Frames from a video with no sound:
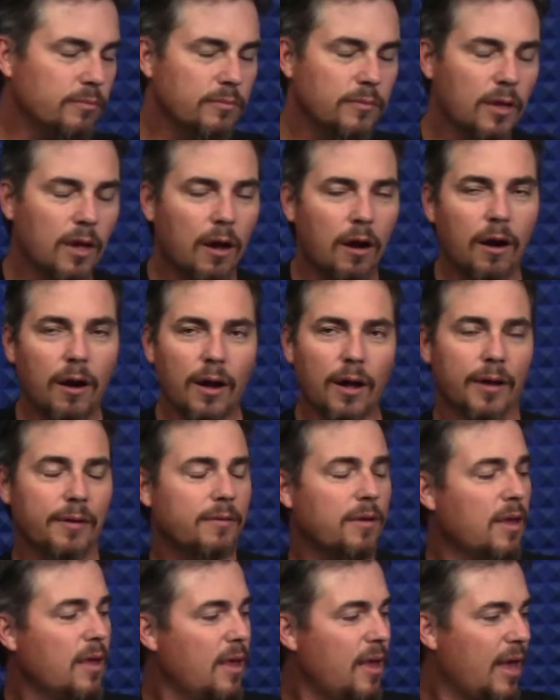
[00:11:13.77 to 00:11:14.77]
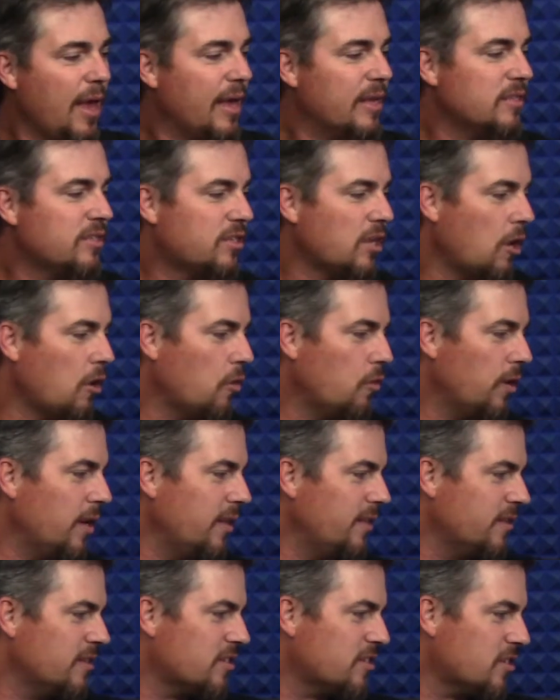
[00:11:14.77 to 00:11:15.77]
Alright, and so
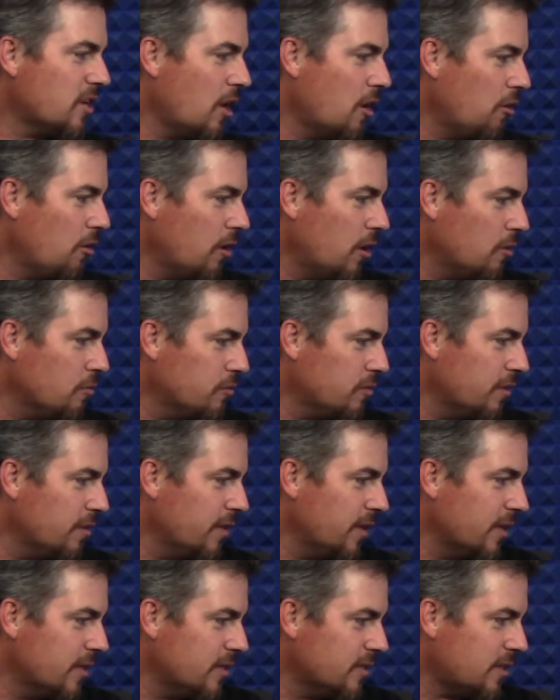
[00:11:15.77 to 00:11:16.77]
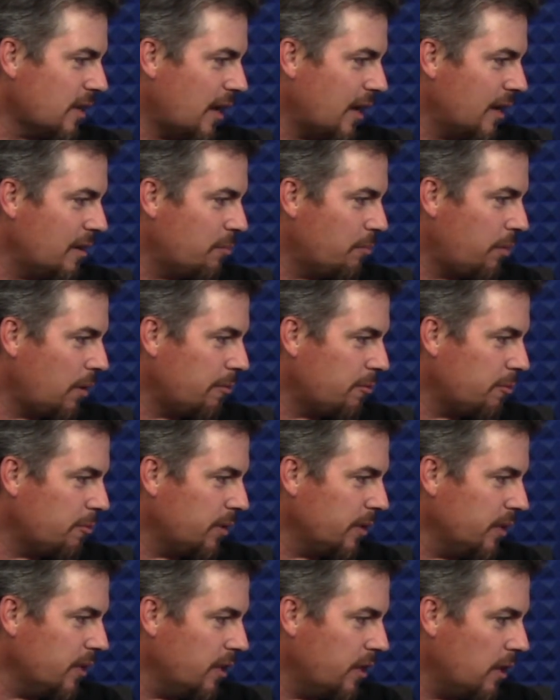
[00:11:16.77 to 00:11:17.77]
in the solo to this, I'm
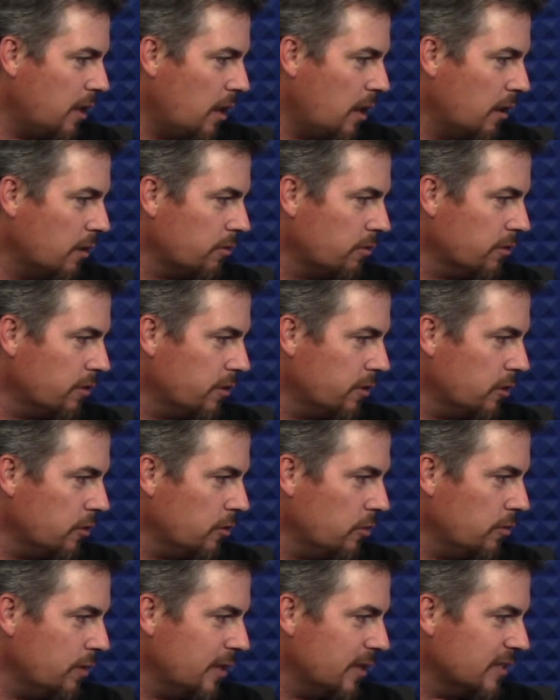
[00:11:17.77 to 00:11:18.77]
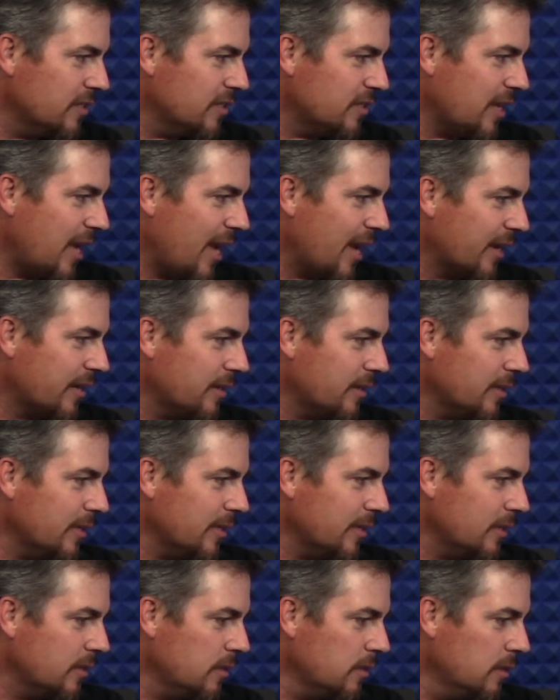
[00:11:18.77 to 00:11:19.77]
probably not going to do
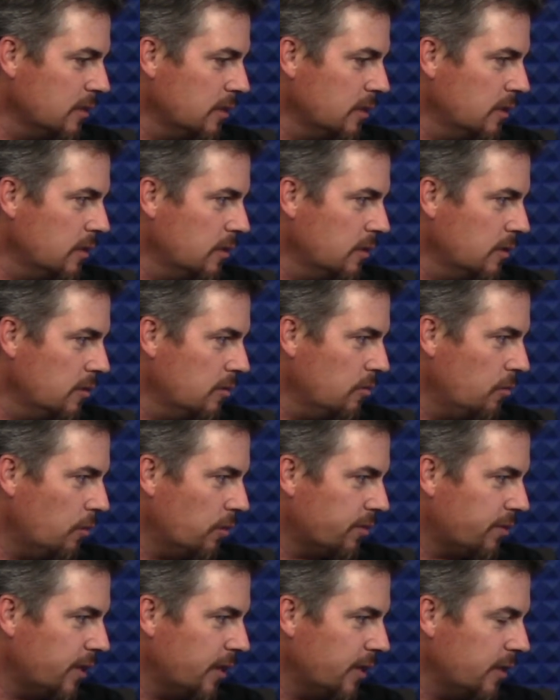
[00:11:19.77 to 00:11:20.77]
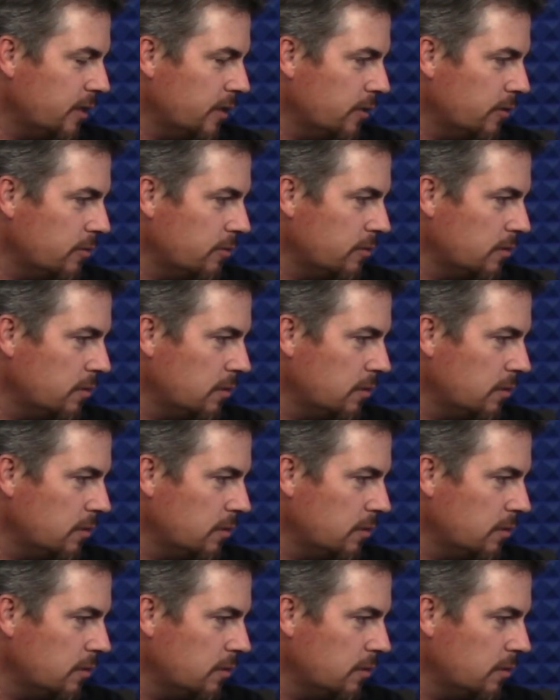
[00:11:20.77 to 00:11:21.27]
exactly what they do.